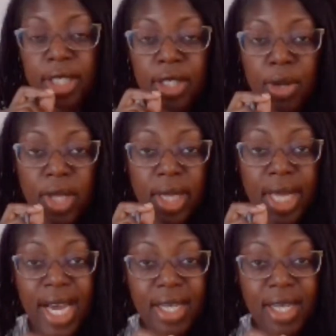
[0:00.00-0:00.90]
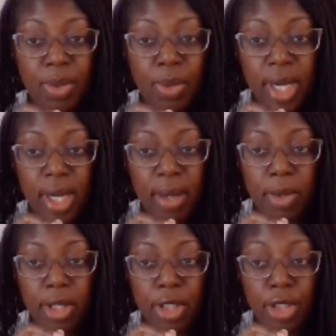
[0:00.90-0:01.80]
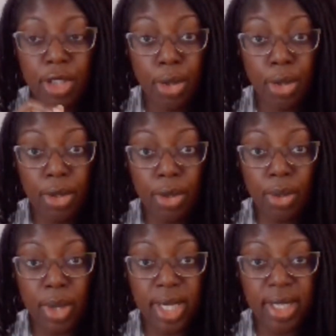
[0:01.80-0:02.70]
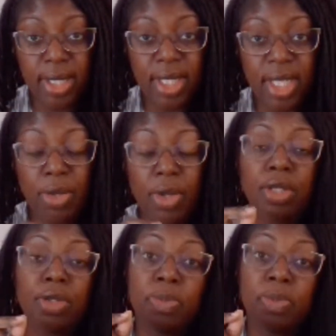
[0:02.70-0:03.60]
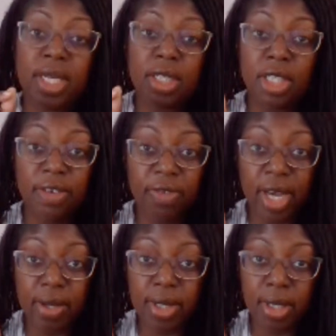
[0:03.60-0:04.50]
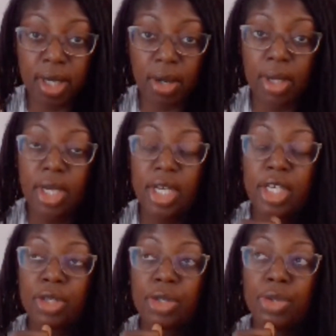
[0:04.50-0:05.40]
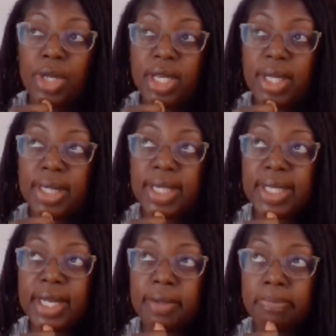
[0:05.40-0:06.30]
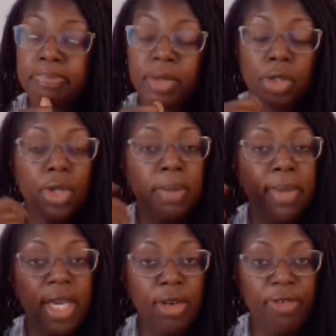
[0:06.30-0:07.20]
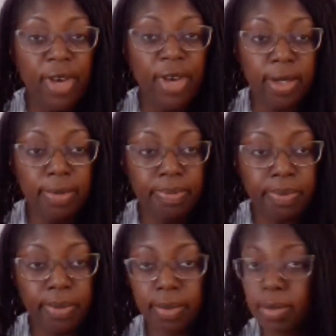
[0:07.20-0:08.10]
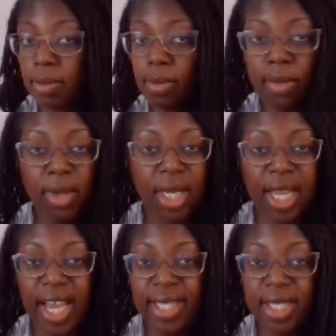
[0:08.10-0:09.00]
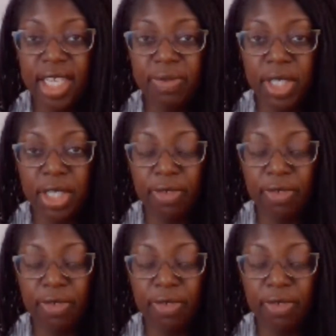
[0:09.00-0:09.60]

So the last way I'm going to show you is that you can use PNG files in there. So you can, let's say, you can make your file as an SVG